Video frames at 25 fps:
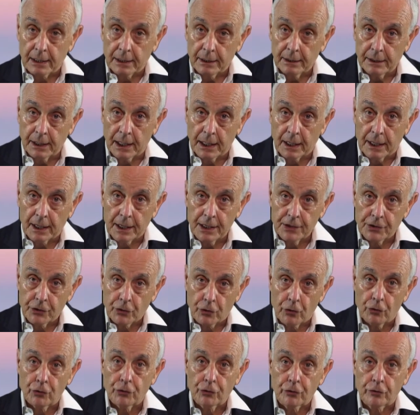decrease
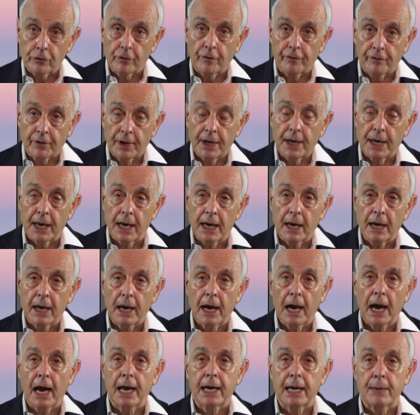cost of care,
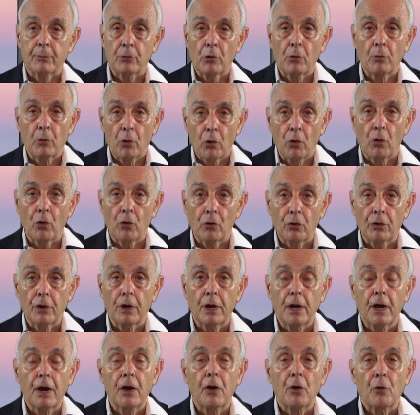and above all,
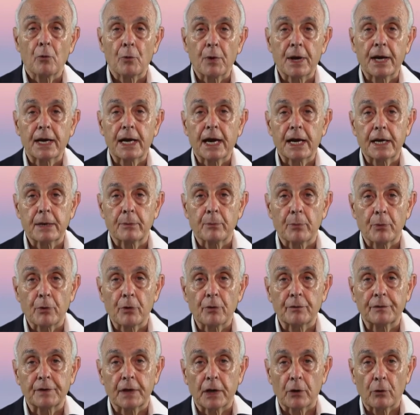we can
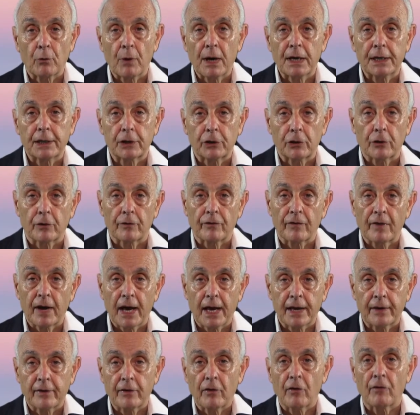improve the quality of
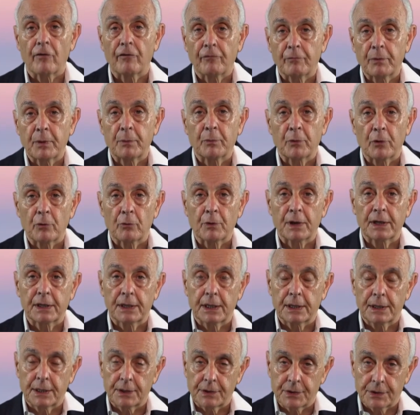life of people with
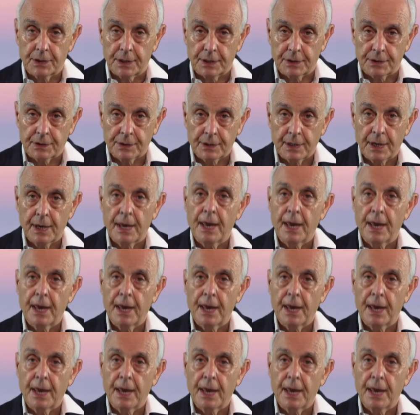the disease.